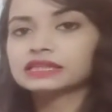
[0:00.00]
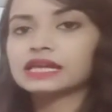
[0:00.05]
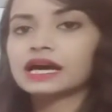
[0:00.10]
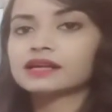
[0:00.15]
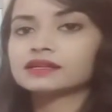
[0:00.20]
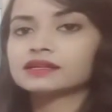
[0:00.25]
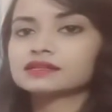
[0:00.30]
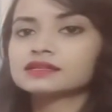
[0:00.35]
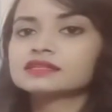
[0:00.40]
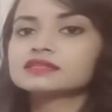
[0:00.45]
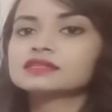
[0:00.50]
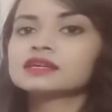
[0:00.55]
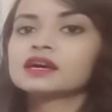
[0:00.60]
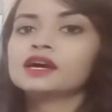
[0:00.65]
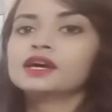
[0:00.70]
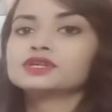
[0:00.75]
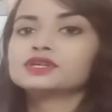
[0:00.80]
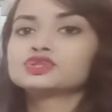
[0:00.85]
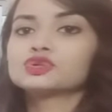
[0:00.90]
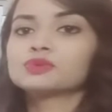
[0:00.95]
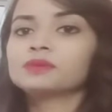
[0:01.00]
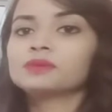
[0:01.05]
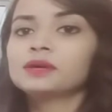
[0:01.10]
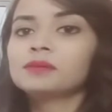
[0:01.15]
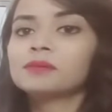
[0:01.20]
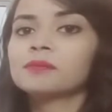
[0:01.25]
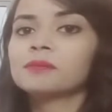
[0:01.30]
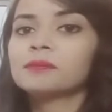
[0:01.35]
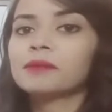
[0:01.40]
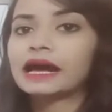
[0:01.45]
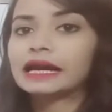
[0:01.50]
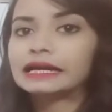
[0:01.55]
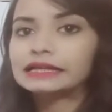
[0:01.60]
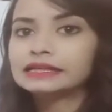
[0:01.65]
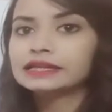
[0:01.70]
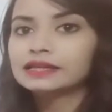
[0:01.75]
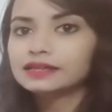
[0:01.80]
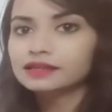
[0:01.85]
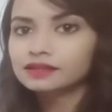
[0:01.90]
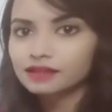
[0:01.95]
that is to be
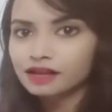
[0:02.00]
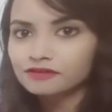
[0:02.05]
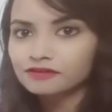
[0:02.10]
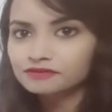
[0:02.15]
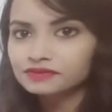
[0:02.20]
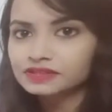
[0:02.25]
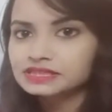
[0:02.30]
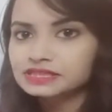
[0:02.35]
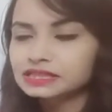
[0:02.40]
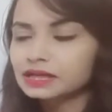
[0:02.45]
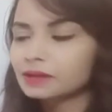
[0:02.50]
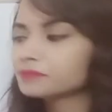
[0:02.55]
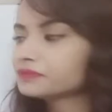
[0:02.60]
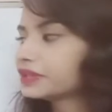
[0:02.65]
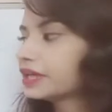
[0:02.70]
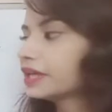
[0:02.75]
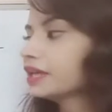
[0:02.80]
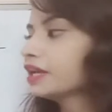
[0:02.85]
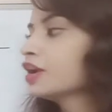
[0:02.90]
madly in love with something.